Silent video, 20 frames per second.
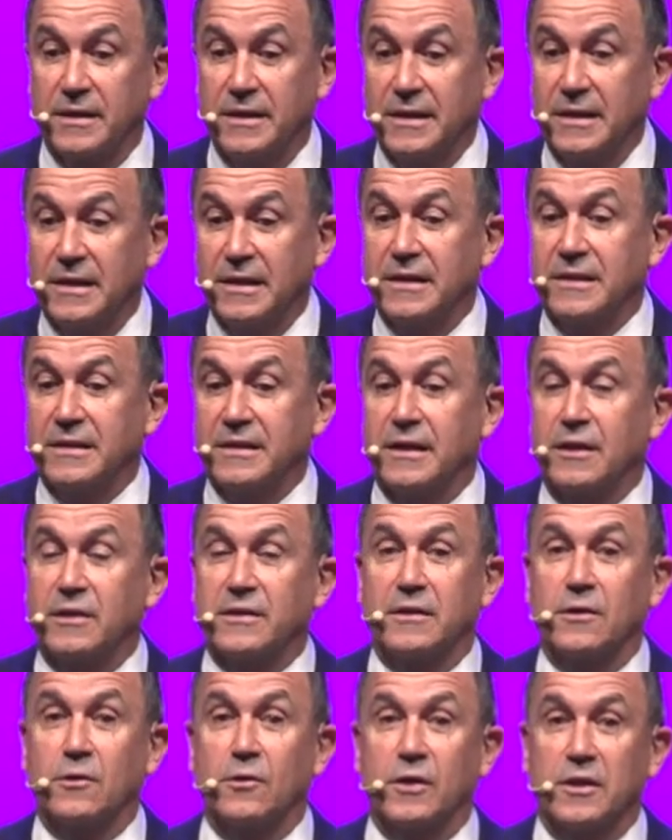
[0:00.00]
go for
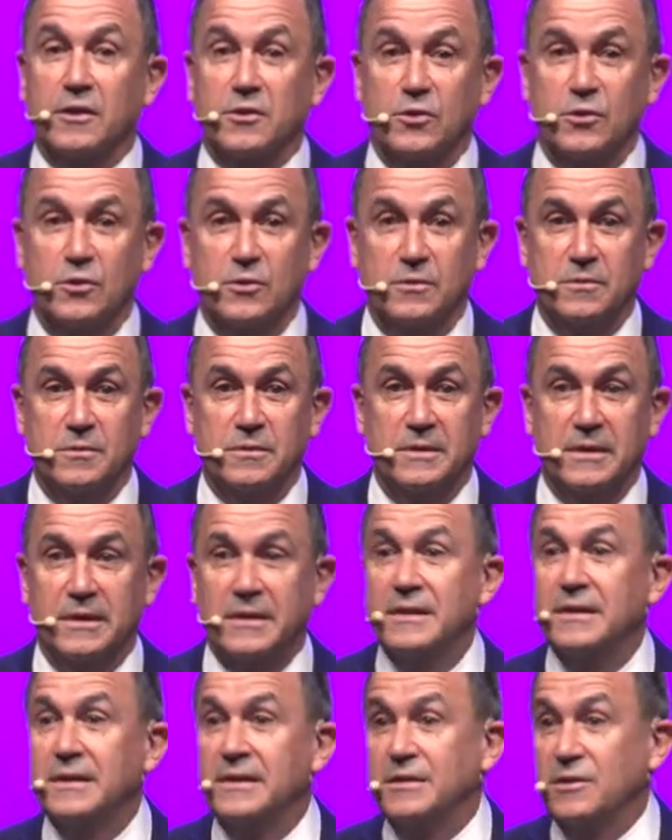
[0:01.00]
it. Enjoy
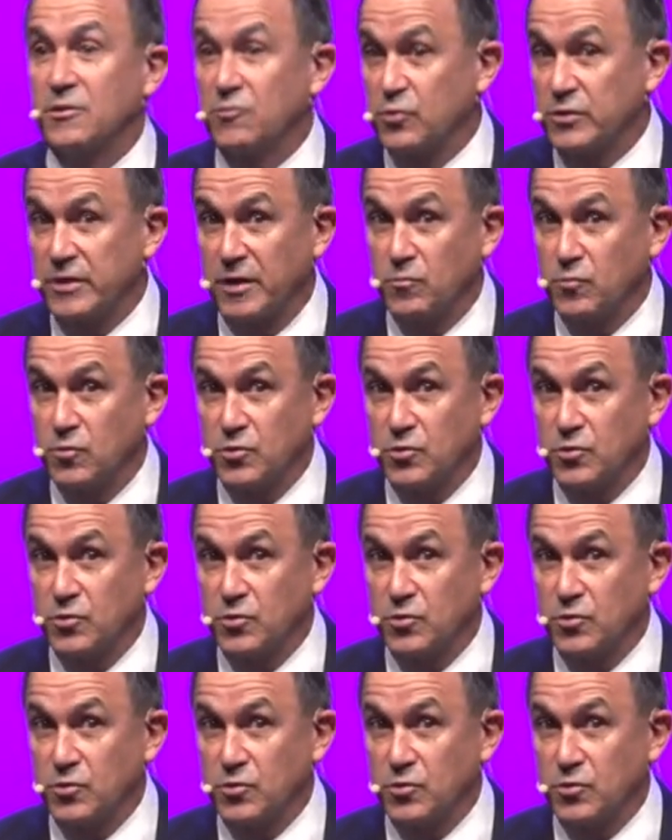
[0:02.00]
this event.